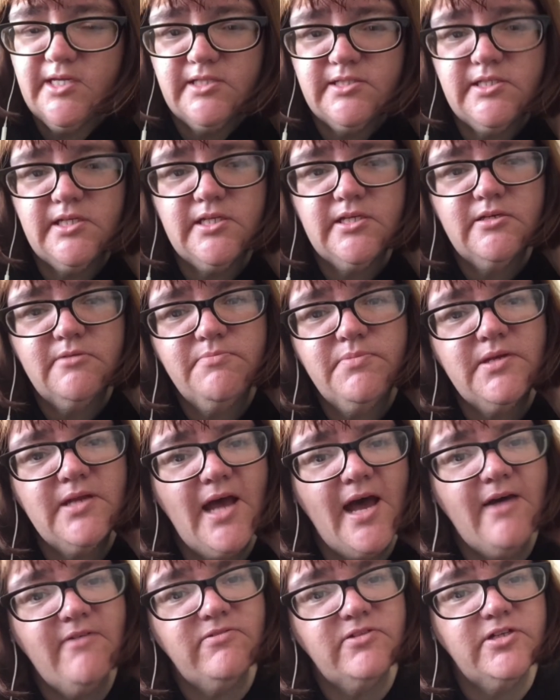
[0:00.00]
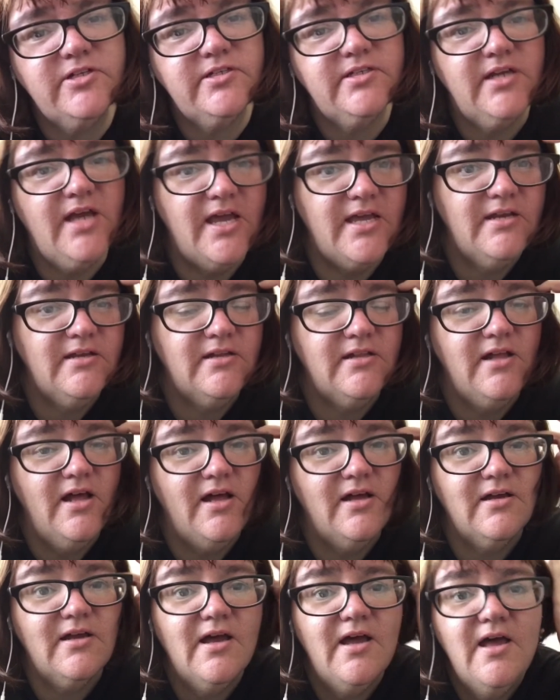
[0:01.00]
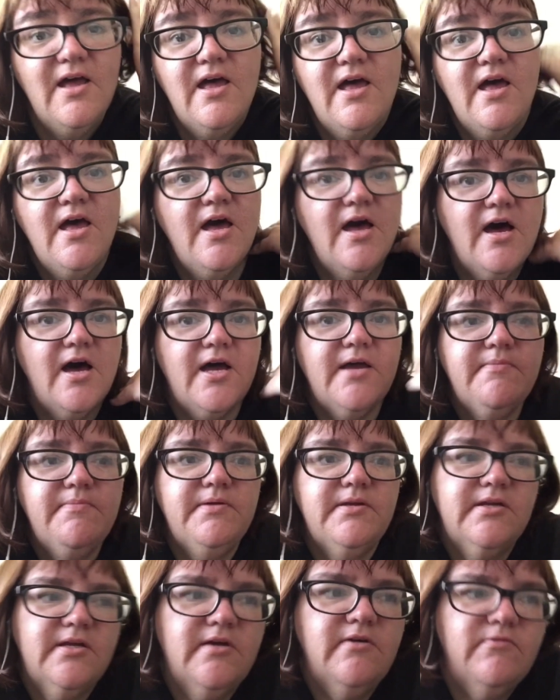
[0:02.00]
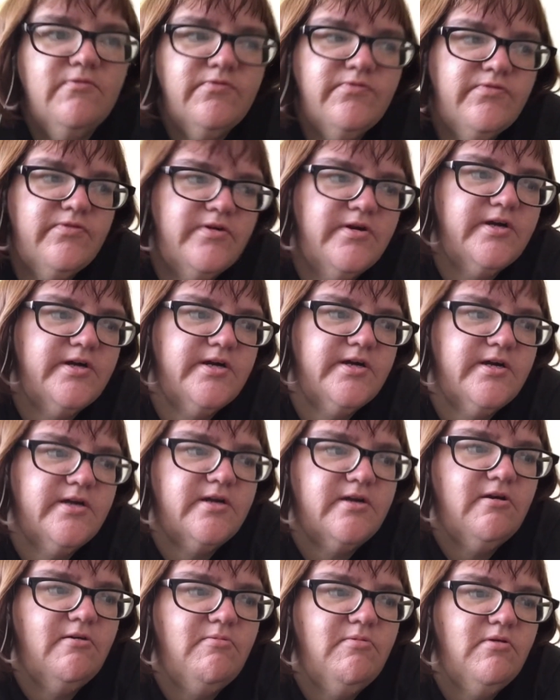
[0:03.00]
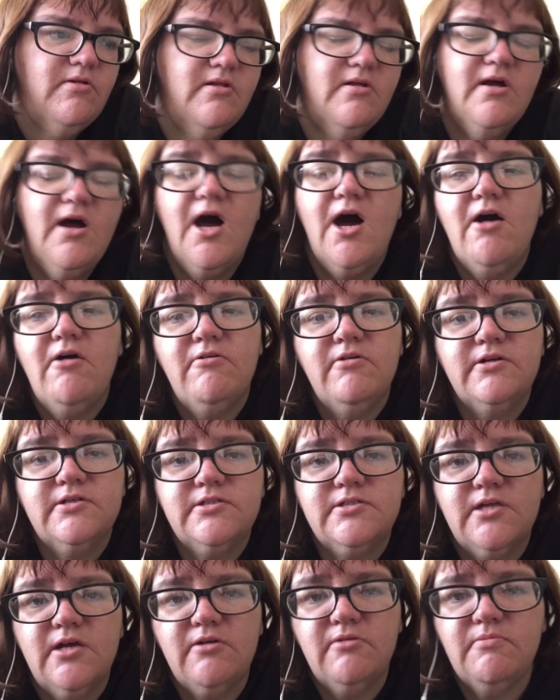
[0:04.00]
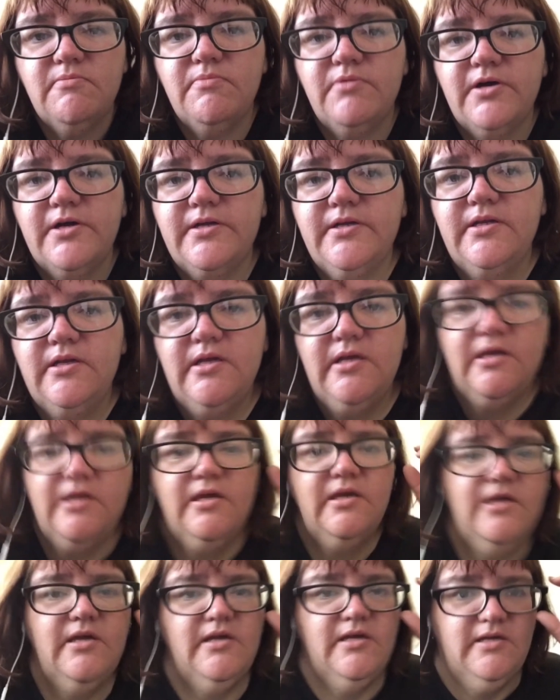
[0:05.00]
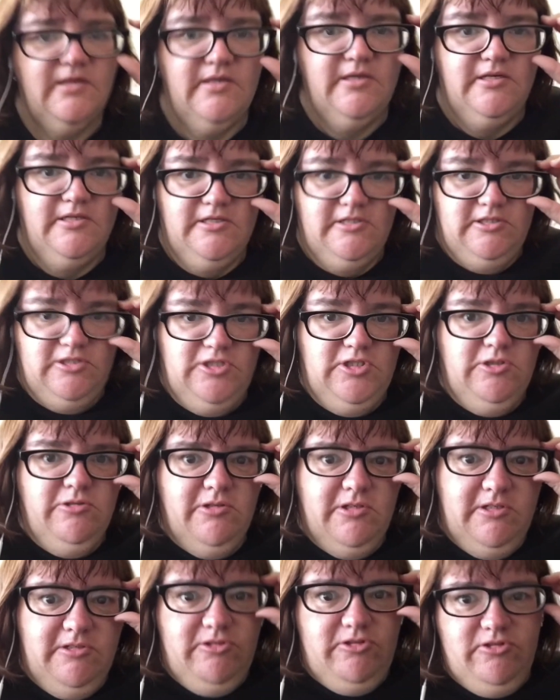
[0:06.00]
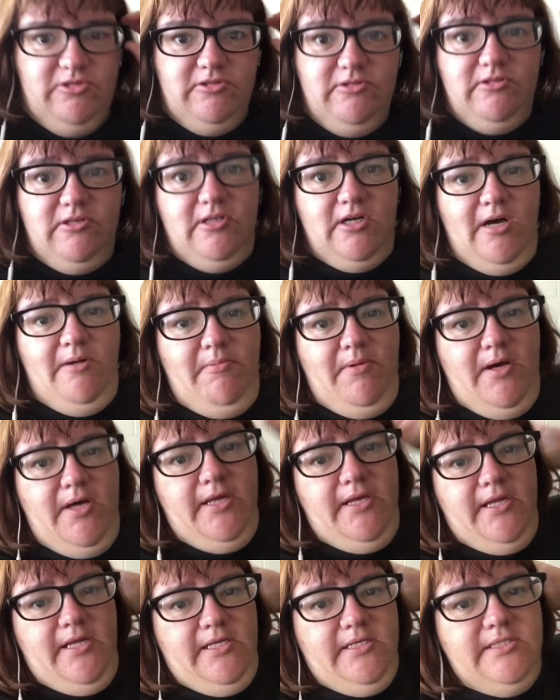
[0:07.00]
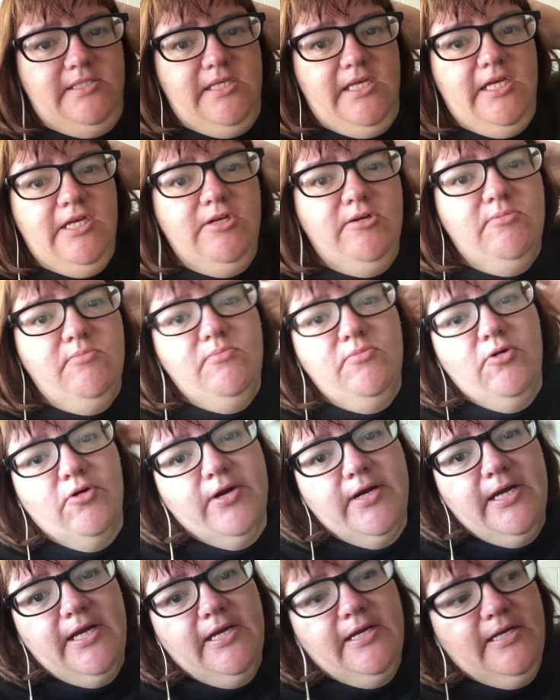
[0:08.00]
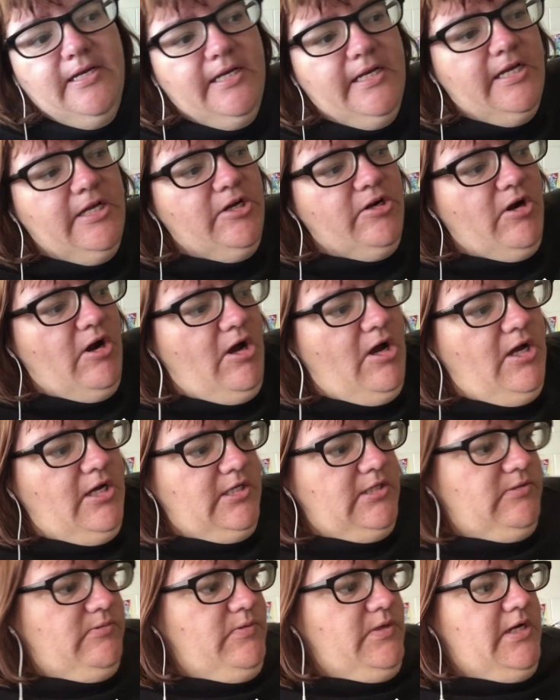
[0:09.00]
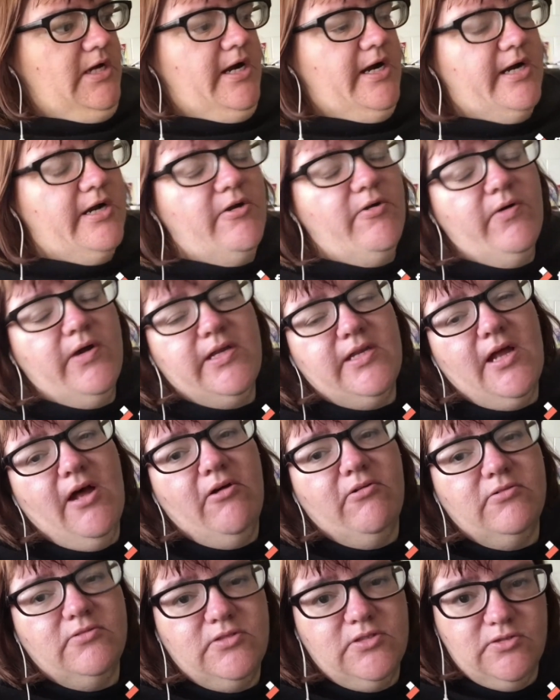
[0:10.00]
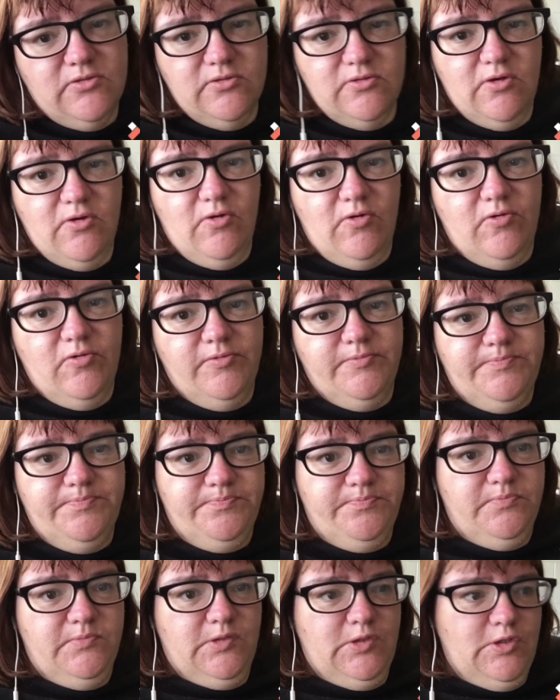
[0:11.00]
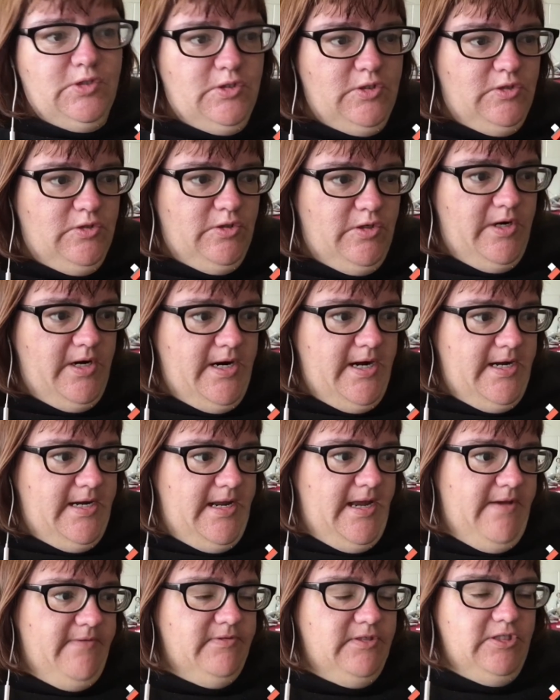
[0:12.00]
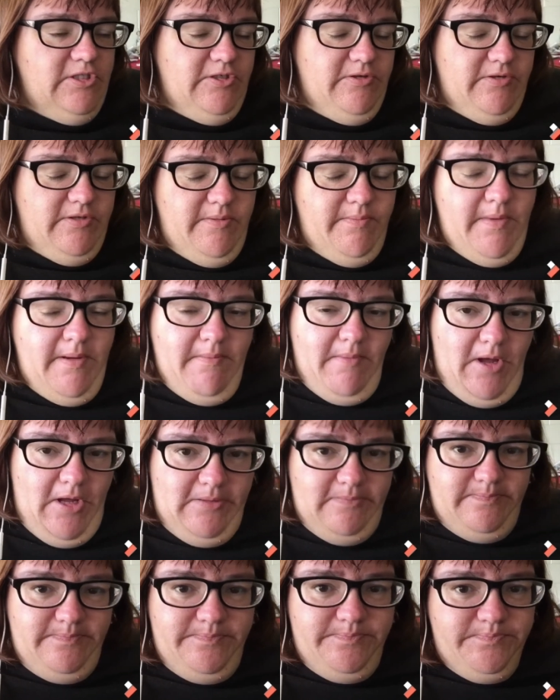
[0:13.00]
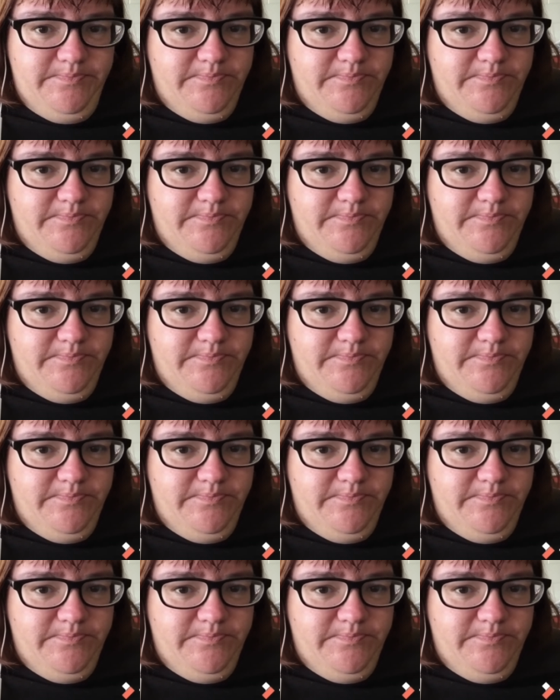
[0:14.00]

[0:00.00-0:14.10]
It's a little bit after 9 o'clock. I've been up for a couple hours now, but just wanted to come on and say good morning. Later on, we are going out to go to the store and have dinner with my mom.